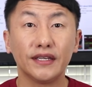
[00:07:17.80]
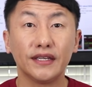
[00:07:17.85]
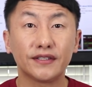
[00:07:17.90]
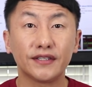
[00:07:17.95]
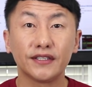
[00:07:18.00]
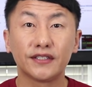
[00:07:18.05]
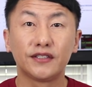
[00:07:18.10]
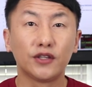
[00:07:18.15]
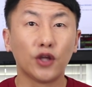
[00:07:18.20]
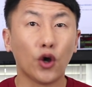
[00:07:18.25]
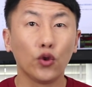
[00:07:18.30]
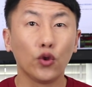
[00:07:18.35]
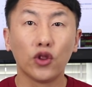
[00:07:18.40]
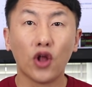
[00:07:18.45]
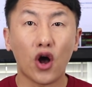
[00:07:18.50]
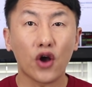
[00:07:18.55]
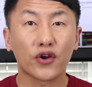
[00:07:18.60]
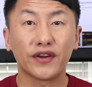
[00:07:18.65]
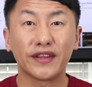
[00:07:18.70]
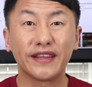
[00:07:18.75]
this is no
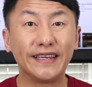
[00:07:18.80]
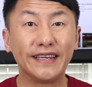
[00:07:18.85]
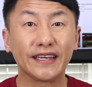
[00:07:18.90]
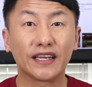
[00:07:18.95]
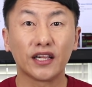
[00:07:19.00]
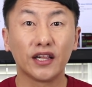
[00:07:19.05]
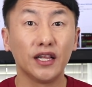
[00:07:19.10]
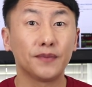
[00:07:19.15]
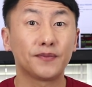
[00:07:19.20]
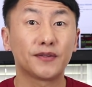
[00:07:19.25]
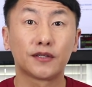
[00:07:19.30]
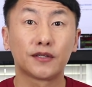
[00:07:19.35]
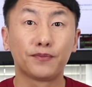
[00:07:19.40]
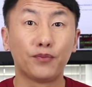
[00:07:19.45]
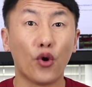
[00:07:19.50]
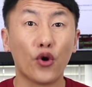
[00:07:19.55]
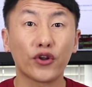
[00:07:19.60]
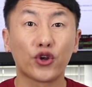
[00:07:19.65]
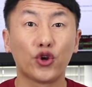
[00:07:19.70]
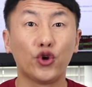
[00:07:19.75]
longer the Eclipse
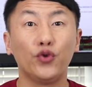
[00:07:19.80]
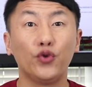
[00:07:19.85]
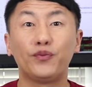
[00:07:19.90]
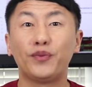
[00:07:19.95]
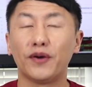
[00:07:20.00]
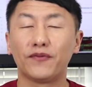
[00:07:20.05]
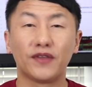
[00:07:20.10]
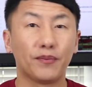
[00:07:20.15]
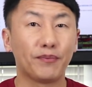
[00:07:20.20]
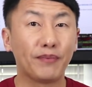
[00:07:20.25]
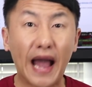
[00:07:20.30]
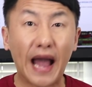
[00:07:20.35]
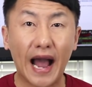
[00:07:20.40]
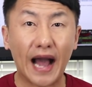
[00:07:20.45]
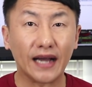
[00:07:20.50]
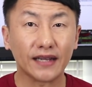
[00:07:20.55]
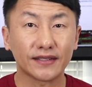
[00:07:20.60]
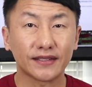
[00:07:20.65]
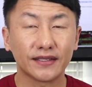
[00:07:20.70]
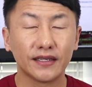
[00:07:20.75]
Sport Coupe of the
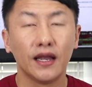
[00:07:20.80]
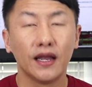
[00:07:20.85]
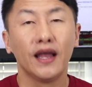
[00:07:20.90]
past,